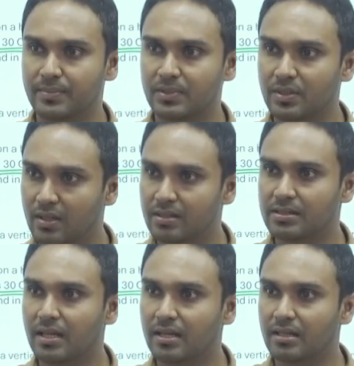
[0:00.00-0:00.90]
Do you
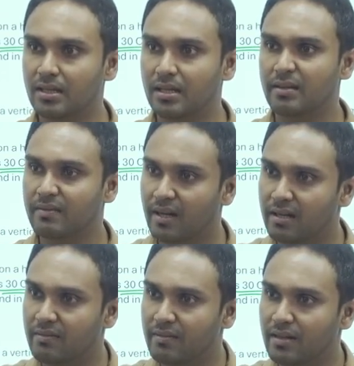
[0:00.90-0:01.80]
understand it? When I
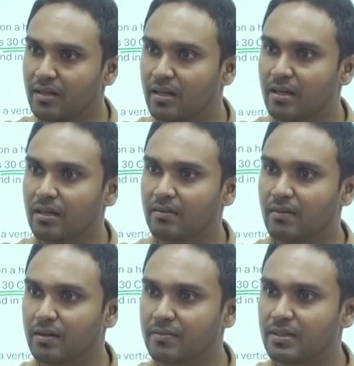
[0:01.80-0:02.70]
drew one
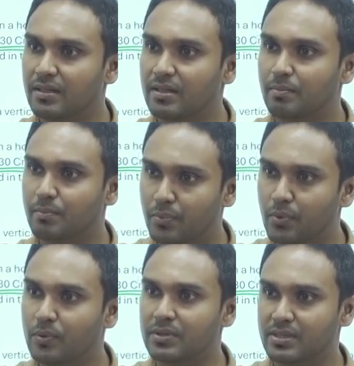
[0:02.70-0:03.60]
of the
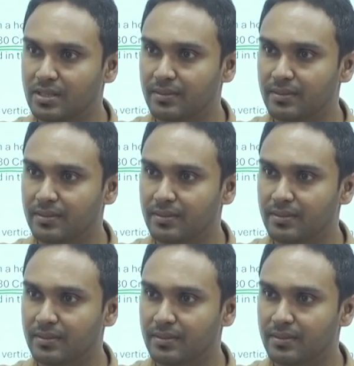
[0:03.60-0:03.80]
pools,